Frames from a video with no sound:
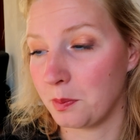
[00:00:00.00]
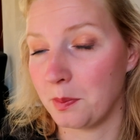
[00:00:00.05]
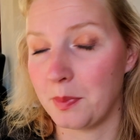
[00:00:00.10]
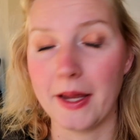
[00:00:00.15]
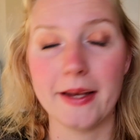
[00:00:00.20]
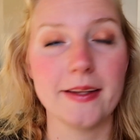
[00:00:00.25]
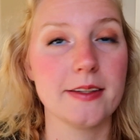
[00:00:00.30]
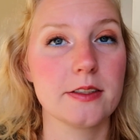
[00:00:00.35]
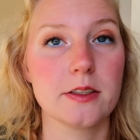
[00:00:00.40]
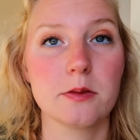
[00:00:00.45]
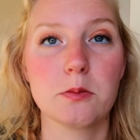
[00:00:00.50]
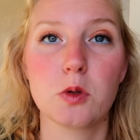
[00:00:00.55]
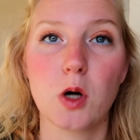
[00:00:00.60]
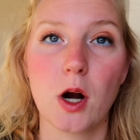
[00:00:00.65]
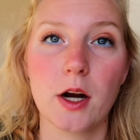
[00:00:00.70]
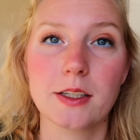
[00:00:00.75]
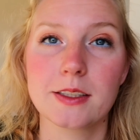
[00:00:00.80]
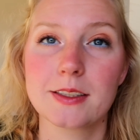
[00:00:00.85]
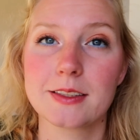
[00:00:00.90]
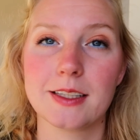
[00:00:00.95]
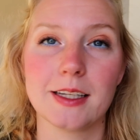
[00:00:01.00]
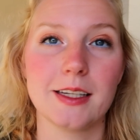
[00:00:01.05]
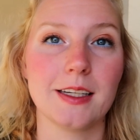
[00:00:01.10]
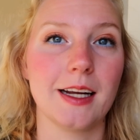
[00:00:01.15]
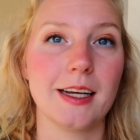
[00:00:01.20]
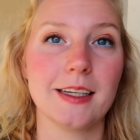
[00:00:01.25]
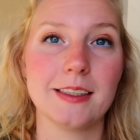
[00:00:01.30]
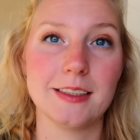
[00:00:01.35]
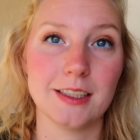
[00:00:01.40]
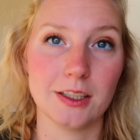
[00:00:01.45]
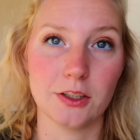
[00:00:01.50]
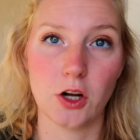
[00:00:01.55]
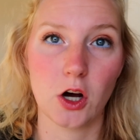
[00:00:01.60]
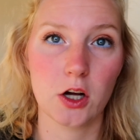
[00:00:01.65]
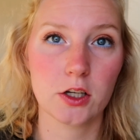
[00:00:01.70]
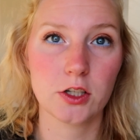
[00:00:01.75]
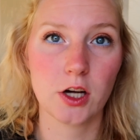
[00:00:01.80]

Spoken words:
been some products that I did not